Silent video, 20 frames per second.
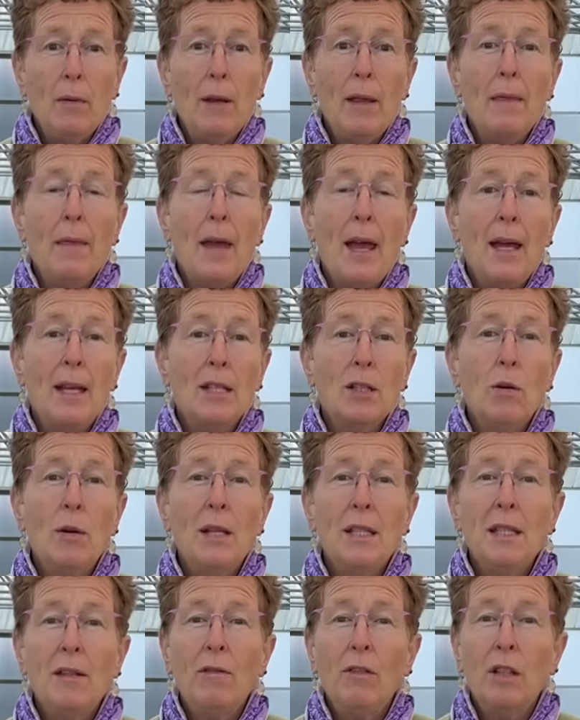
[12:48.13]
in there. It's
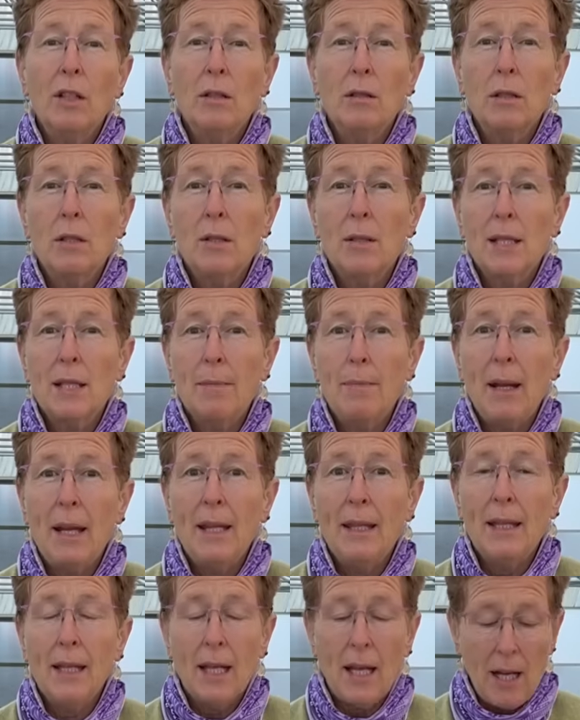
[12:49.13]
quite difficult to
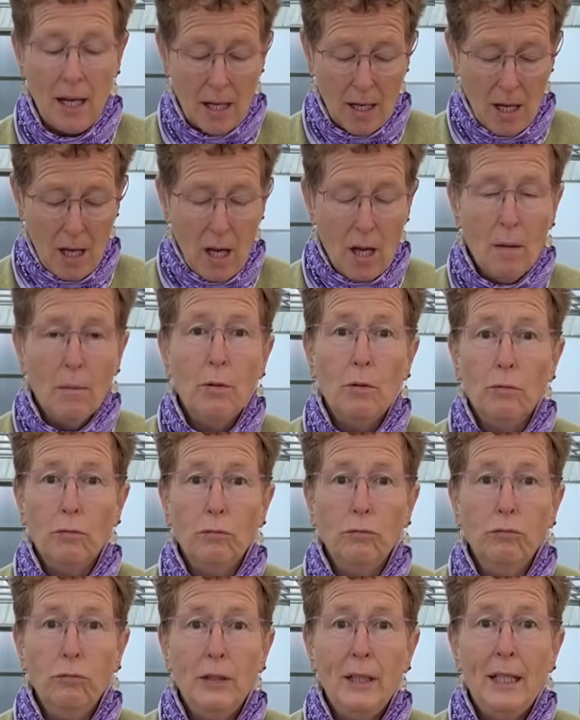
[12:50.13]
explain the colour, but
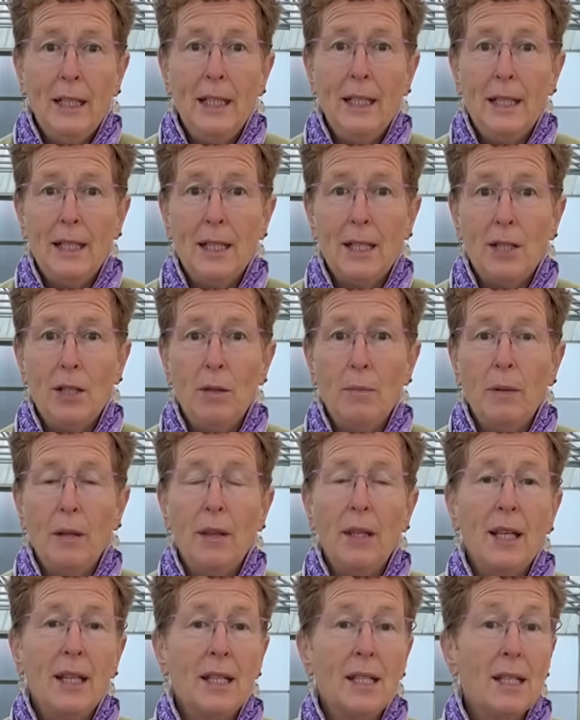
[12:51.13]
really super
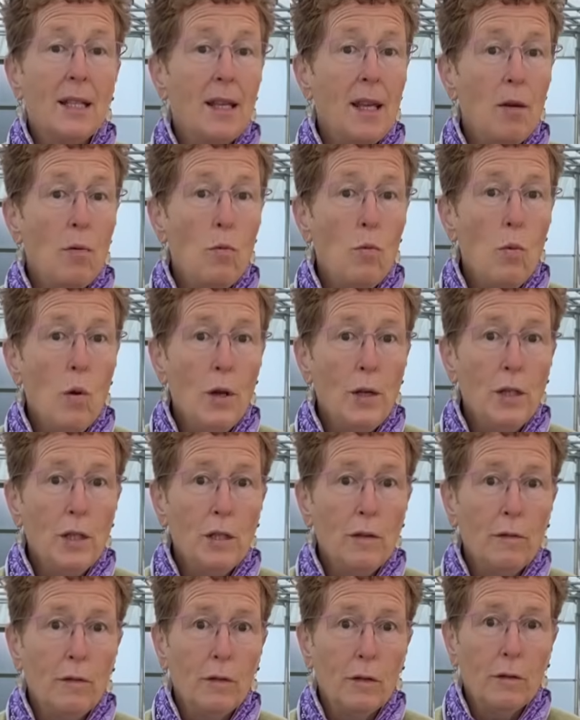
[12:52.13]
things, and they're
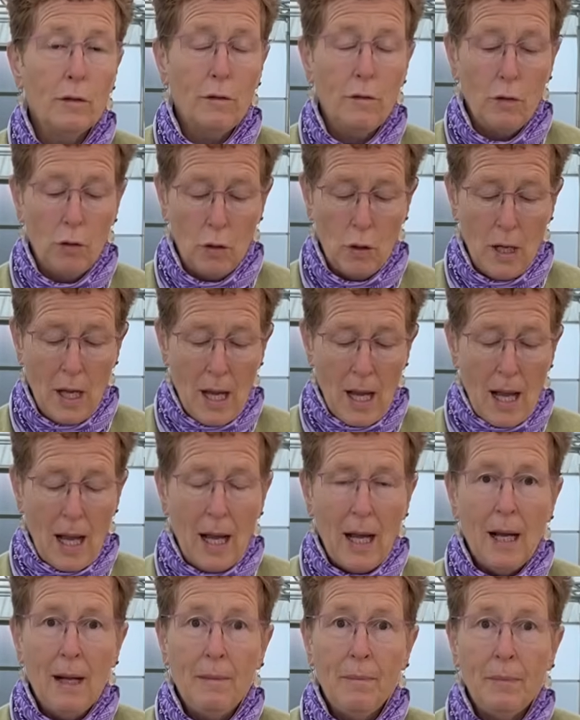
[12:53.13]
wonderful for
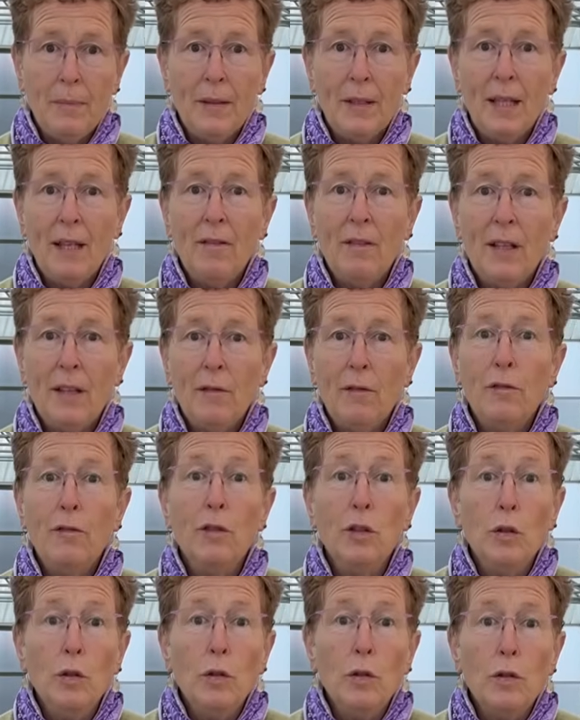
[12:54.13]
giving
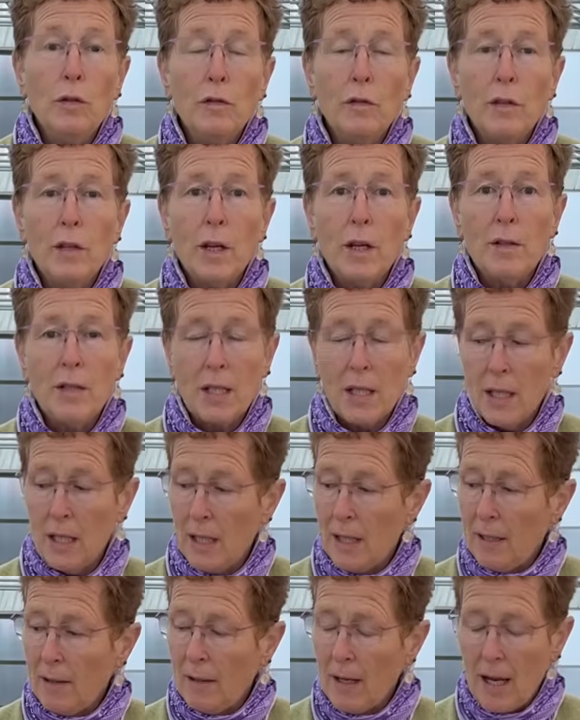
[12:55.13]
food for those
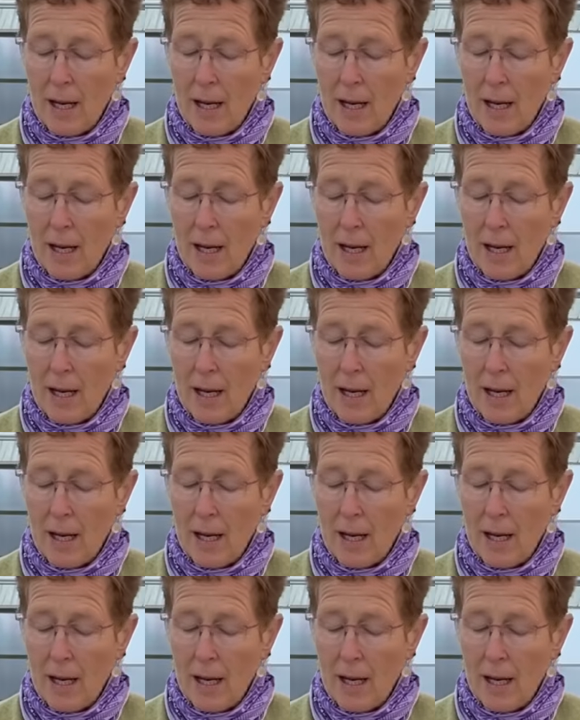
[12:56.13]
early